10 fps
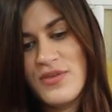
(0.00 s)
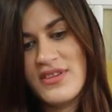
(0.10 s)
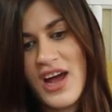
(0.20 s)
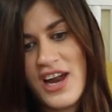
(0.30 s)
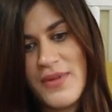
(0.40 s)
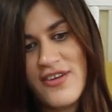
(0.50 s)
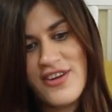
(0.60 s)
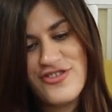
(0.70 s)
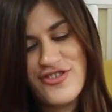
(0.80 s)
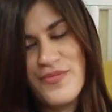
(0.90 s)
was not on my
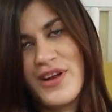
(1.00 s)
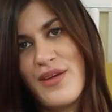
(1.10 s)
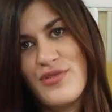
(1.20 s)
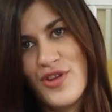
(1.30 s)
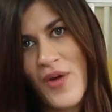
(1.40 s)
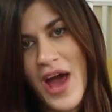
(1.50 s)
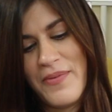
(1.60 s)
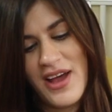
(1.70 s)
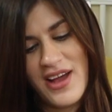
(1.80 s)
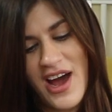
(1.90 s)
registry, but I'm so
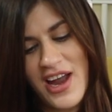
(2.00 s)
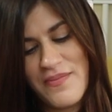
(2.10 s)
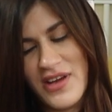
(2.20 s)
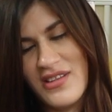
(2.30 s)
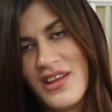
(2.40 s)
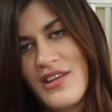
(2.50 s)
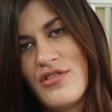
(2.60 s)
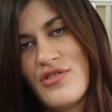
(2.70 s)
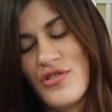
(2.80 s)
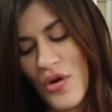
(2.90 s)
happy I got it because it is
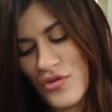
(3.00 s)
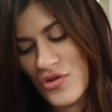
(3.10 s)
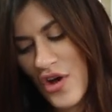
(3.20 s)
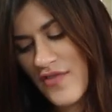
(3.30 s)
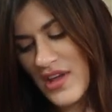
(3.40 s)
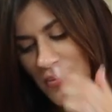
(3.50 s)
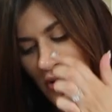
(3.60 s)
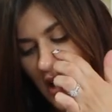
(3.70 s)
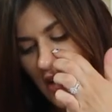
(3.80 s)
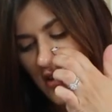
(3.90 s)
so soft and
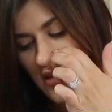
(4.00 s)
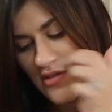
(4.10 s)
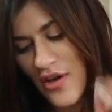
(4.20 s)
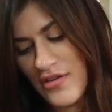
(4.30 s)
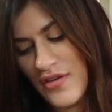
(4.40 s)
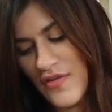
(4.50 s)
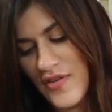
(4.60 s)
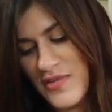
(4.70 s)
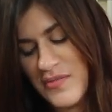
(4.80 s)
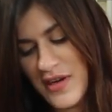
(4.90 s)
pretty. This is also
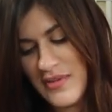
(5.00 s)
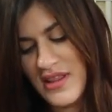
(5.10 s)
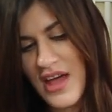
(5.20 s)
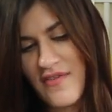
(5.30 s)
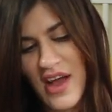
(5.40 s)
from Spearmint Love.